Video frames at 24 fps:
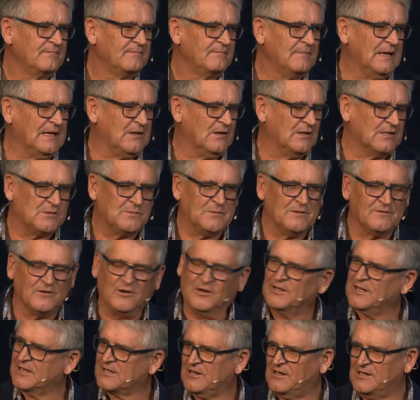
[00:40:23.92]
Because we've
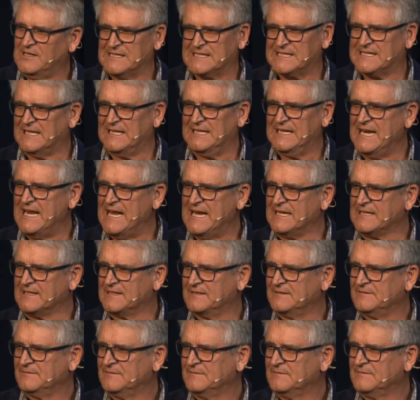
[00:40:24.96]
got to cast our
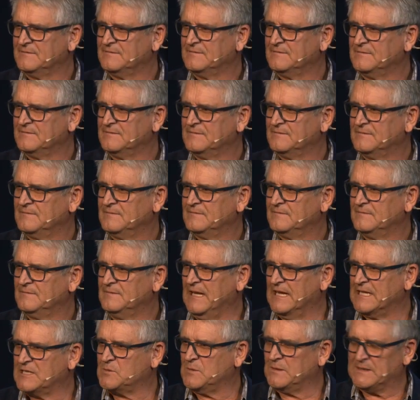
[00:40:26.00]
net.
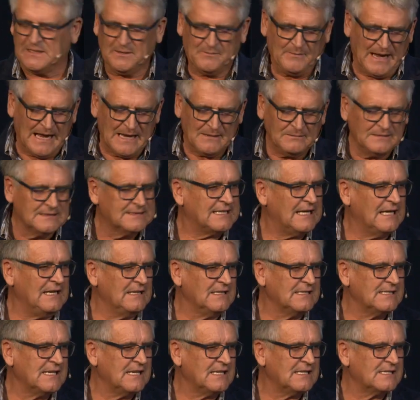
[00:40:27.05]
That's what the Bible
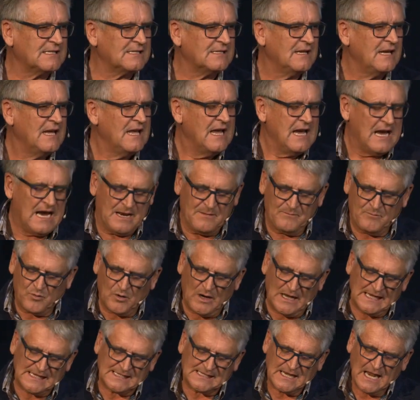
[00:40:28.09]
tells us. And
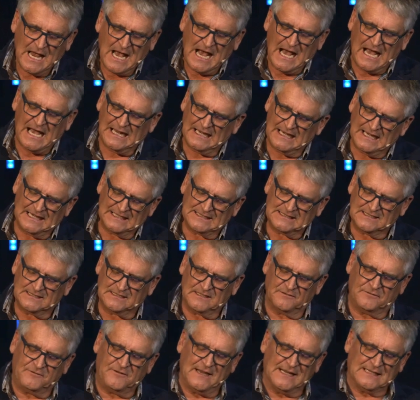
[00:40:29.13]
Bryce highlighted
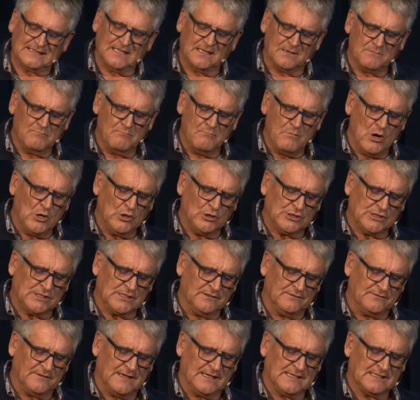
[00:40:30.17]
the fact that most
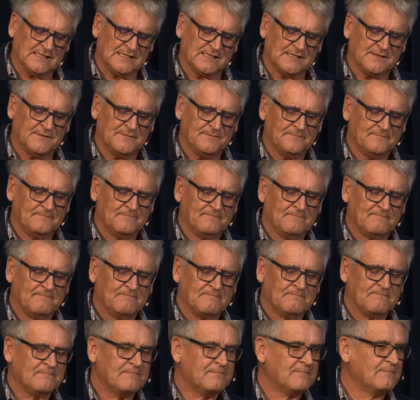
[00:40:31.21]
of us,
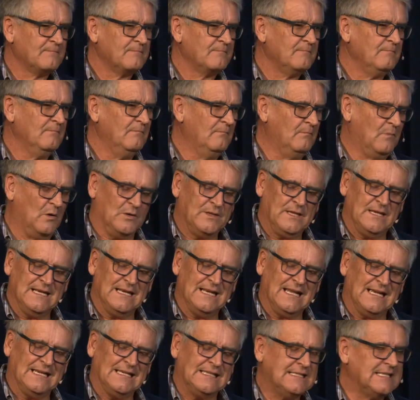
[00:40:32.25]
more than
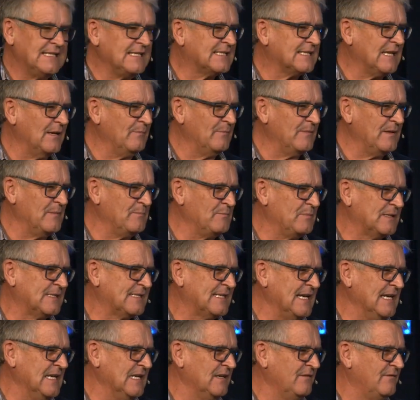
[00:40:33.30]

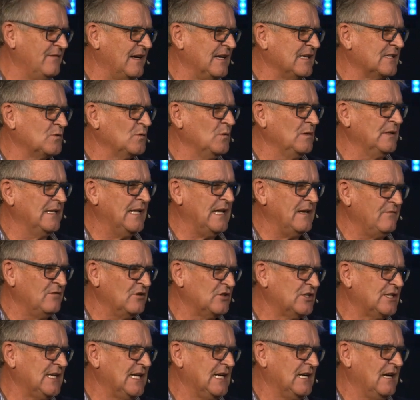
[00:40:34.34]
90-something% of us, will never
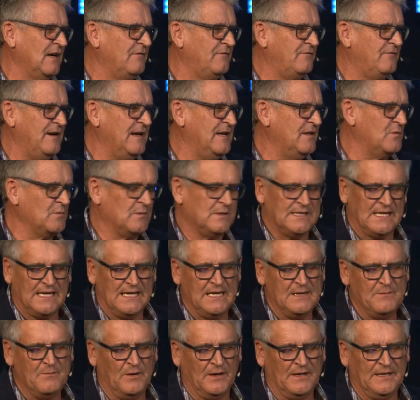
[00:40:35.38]
share our faith with
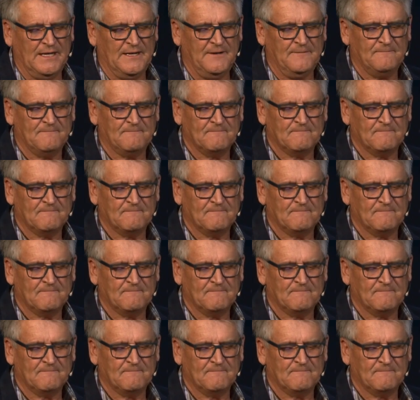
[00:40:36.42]
anybody.